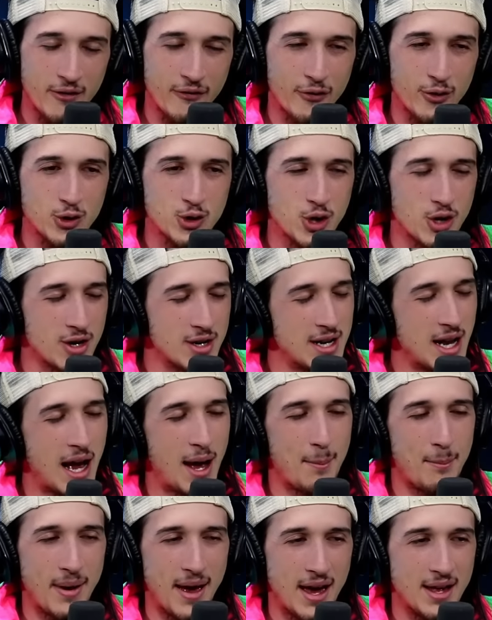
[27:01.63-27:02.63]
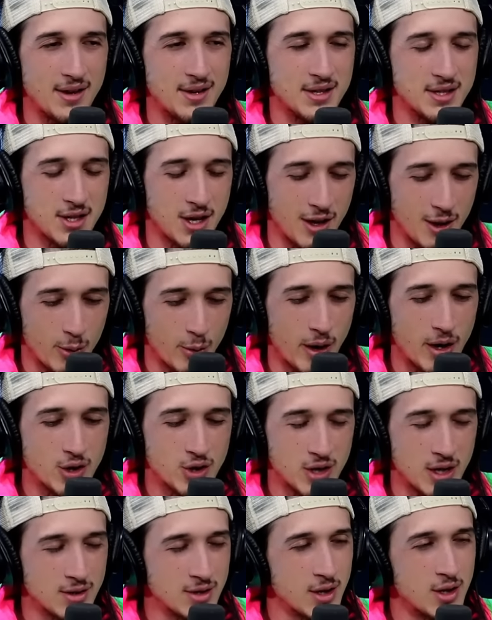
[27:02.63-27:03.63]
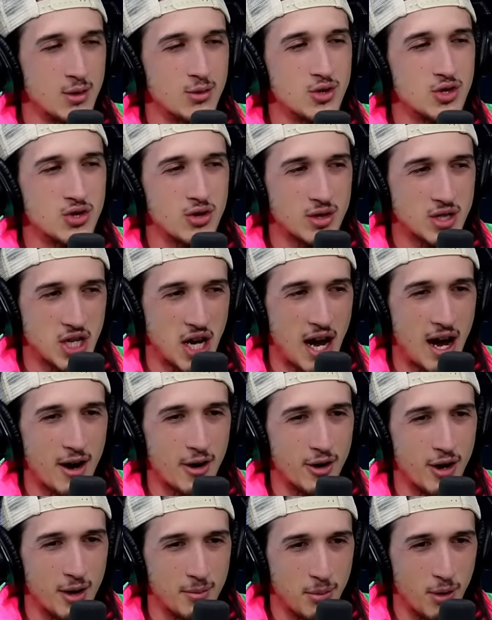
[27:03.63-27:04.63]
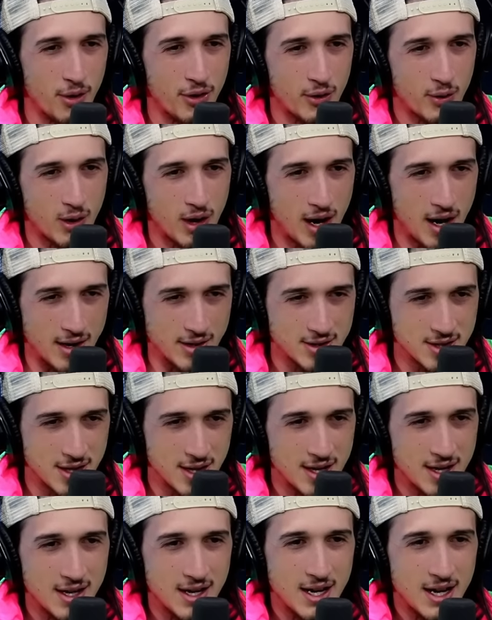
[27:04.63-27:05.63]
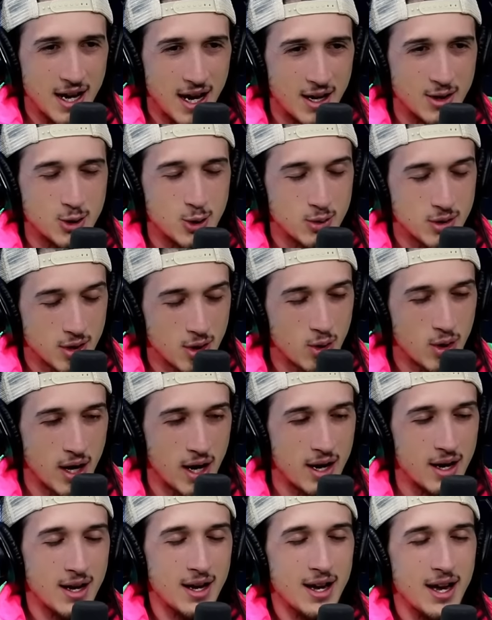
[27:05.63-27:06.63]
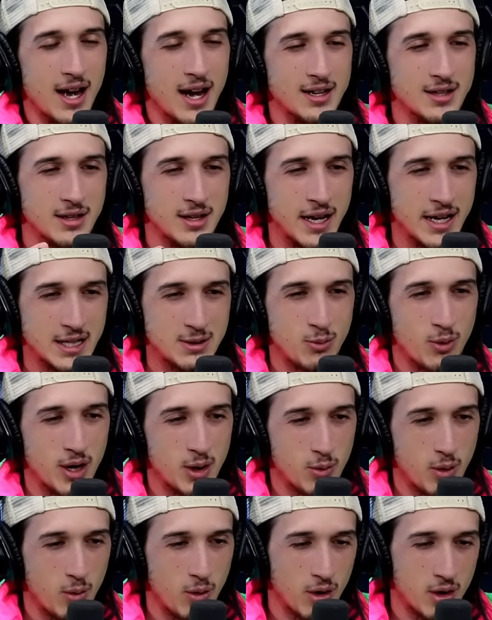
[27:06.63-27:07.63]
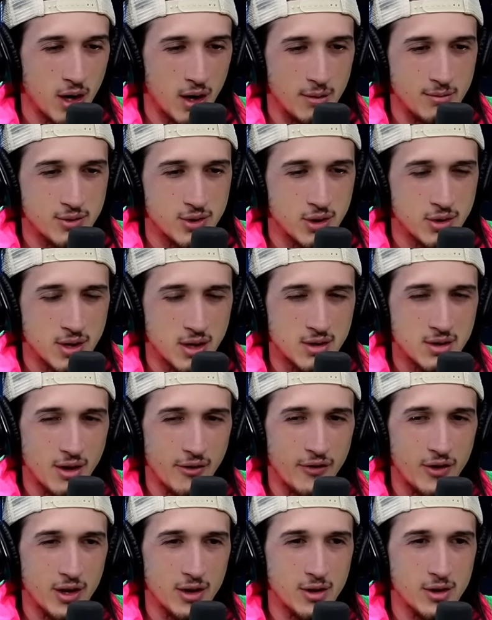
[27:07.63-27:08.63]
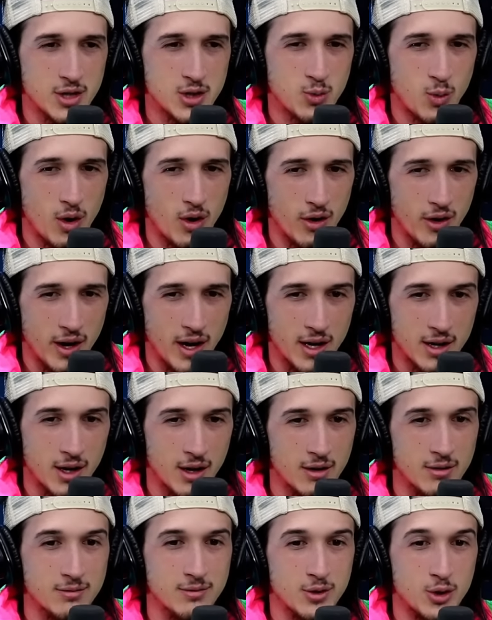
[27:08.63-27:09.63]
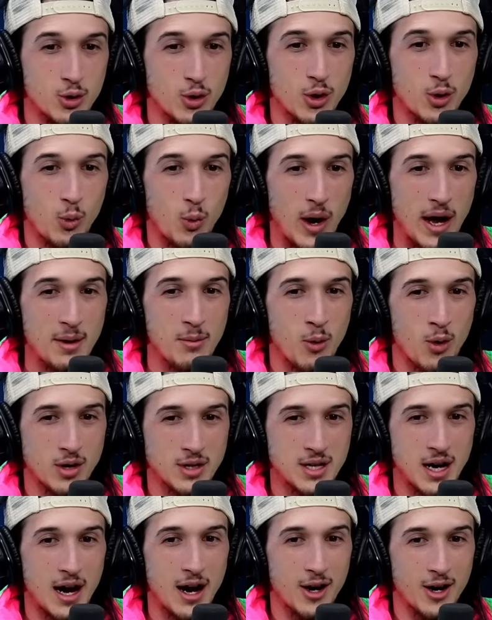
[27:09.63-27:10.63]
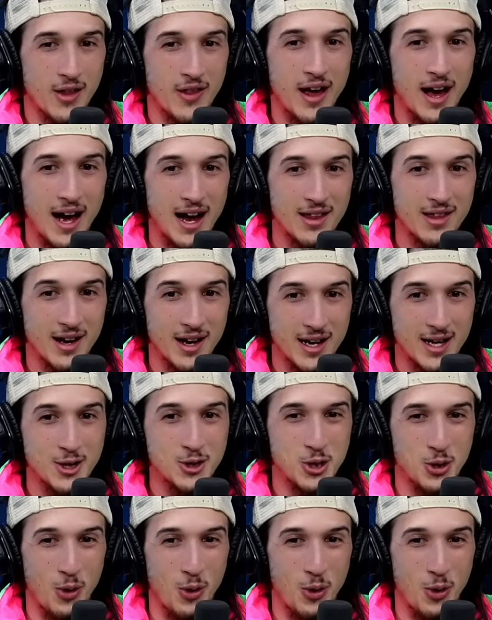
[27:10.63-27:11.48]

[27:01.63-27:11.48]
for sure, not bad discoloration." I was like, "You just look tired on both your eyes." And she was like, "Okay." And then next morning we woke up and she goes, "I still feel a little swollen." And I go, "You look way more tired on the eye that I hit you